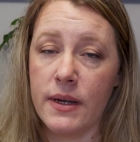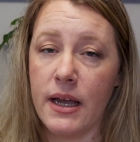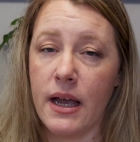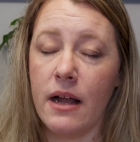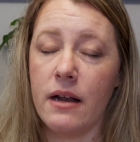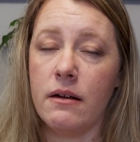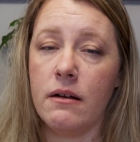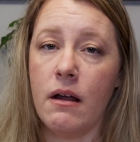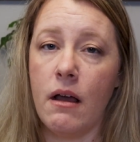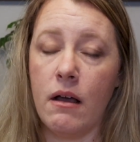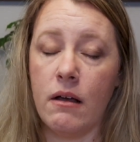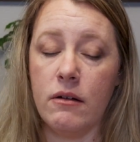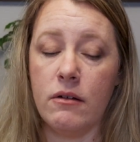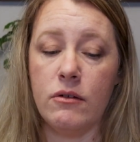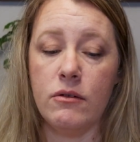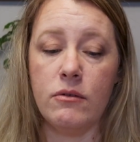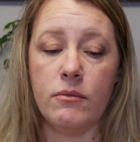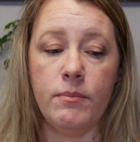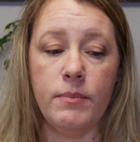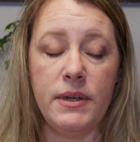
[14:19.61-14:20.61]
again,
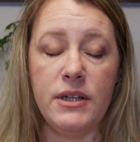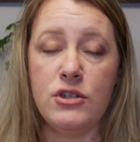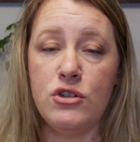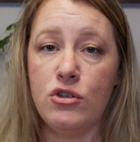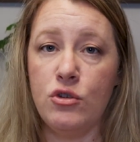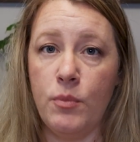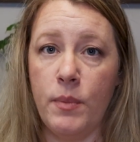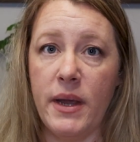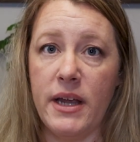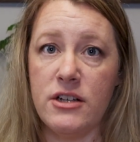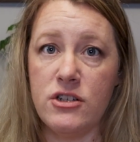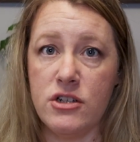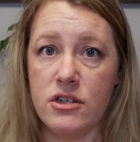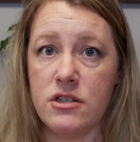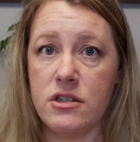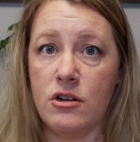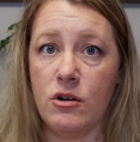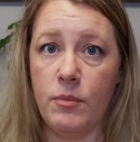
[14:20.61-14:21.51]
be two pages.